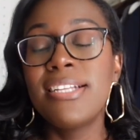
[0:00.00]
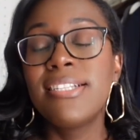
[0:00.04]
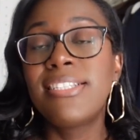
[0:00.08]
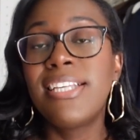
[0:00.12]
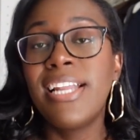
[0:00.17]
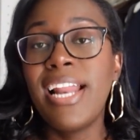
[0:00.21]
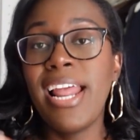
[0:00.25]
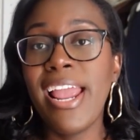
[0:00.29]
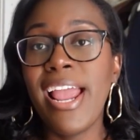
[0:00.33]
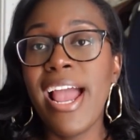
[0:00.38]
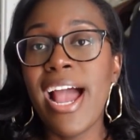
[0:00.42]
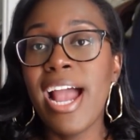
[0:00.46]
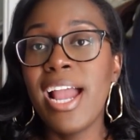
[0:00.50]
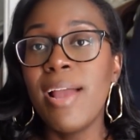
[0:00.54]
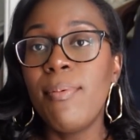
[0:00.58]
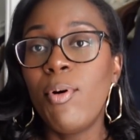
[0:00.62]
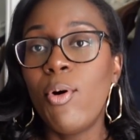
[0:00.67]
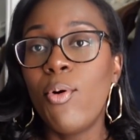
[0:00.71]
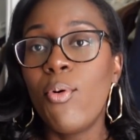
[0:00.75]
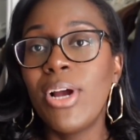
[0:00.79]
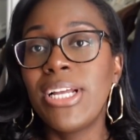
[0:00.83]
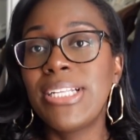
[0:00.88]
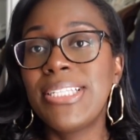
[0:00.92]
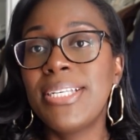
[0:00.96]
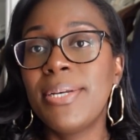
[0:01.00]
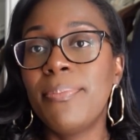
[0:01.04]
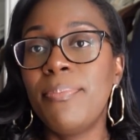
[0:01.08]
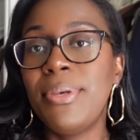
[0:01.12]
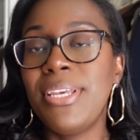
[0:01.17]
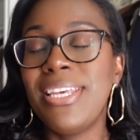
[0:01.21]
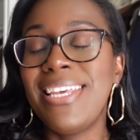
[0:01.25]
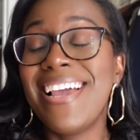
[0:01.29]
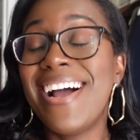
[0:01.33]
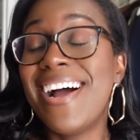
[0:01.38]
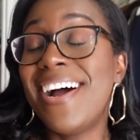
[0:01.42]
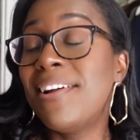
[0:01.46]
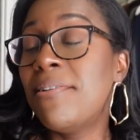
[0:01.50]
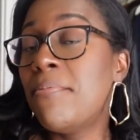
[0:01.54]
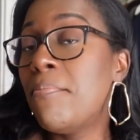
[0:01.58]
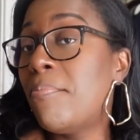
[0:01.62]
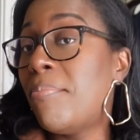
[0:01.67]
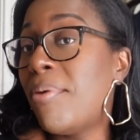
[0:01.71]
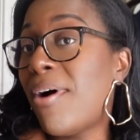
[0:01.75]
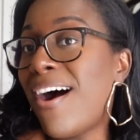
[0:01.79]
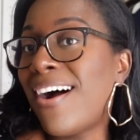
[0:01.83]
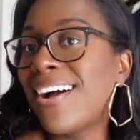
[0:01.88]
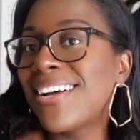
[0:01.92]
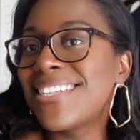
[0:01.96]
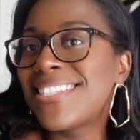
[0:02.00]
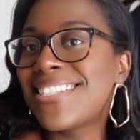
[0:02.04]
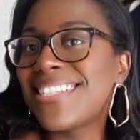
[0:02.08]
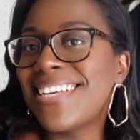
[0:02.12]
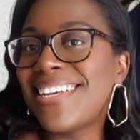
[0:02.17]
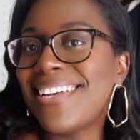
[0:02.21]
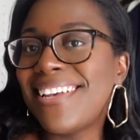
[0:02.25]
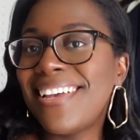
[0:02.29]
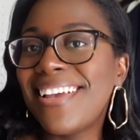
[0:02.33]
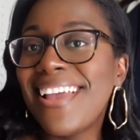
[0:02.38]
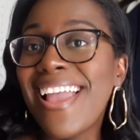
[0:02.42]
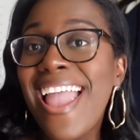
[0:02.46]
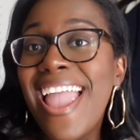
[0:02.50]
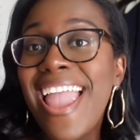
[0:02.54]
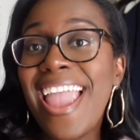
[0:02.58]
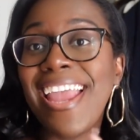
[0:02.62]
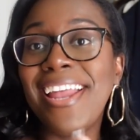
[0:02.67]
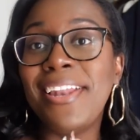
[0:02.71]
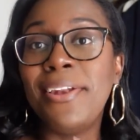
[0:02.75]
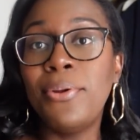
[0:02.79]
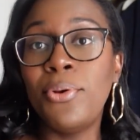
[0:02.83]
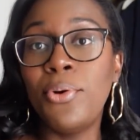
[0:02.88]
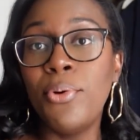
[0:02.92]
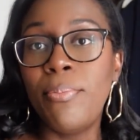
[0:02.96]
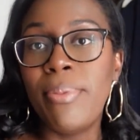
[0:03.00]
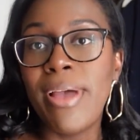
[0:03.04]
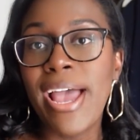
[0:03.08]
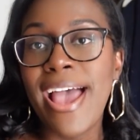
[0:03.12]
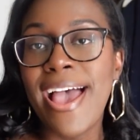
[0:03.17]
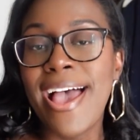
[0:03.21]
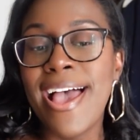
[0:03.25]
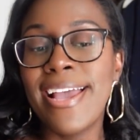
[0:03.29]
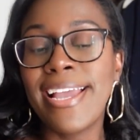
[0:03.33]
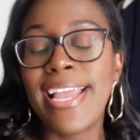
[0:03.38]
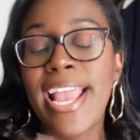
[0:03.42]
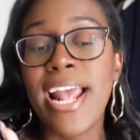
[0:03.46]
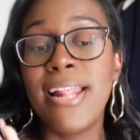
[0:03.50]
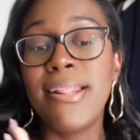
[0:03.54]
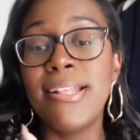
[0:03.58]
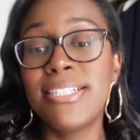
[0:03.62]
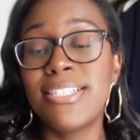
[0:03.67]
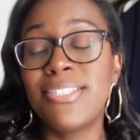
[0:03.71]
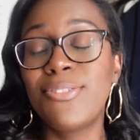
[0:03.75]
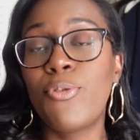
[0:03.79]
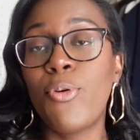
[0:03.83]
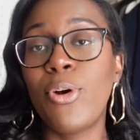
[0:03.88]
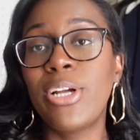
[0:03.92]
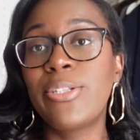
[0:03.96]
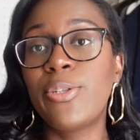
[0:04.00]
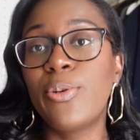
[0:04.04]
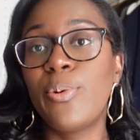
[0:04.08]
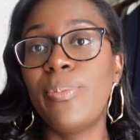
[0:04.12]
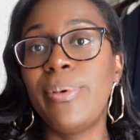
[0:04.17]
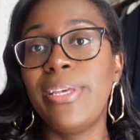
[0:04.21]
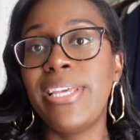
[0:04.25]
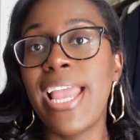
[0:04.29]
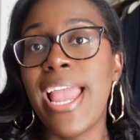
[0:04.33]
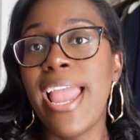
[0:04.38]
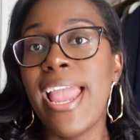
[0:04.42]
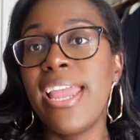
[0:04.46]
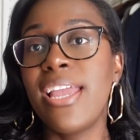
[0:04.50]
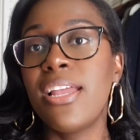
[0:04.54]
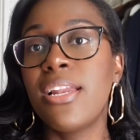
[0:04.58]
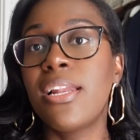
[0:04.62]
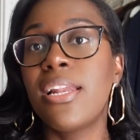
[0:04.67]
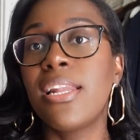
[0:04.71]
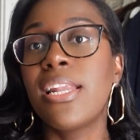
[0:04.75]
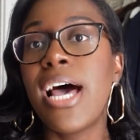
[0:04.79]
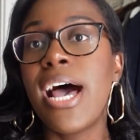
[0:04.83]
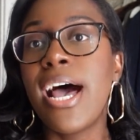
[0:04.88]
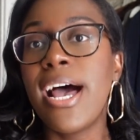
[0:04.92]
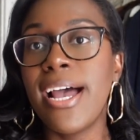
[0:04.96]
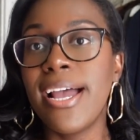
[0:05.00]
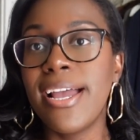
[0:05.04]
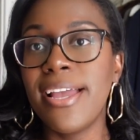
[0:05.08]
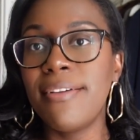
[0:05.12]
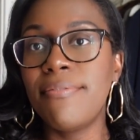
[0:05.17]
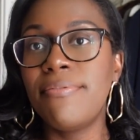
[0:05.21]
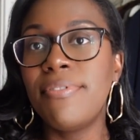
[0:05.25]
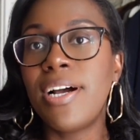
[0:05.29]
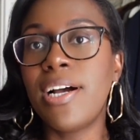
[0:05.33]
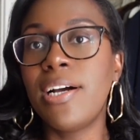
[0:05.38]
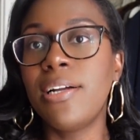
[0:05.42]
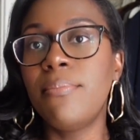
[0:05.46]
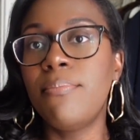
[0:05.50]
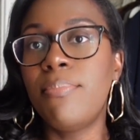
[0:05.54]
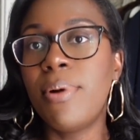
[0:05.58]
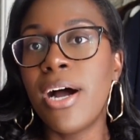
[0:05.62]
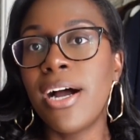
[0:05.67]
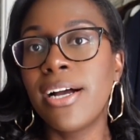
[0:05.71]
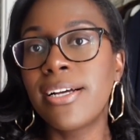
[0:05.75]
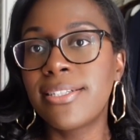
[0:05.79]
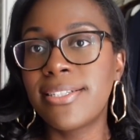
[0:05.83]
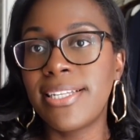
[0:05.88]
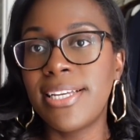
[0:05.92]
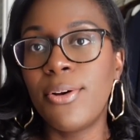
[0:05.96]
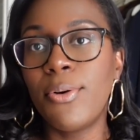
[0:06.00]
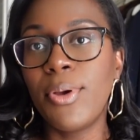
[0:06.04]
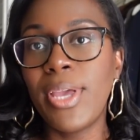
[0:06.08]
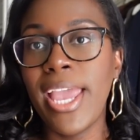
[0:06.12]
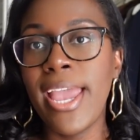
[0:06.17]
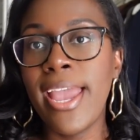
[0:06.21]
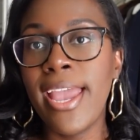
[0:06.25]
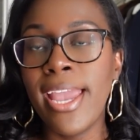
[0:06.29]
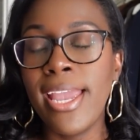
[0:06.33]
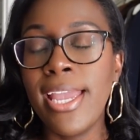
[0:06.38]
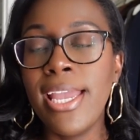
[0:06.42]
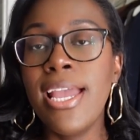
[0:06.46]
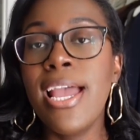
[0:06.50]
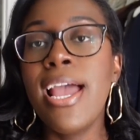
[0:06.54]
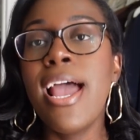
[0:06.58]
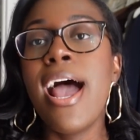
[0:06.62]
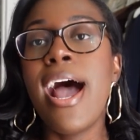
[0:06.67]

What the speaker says: Today I'm going to be unboxing a new bag, and this is going to be a live unboxing, okay?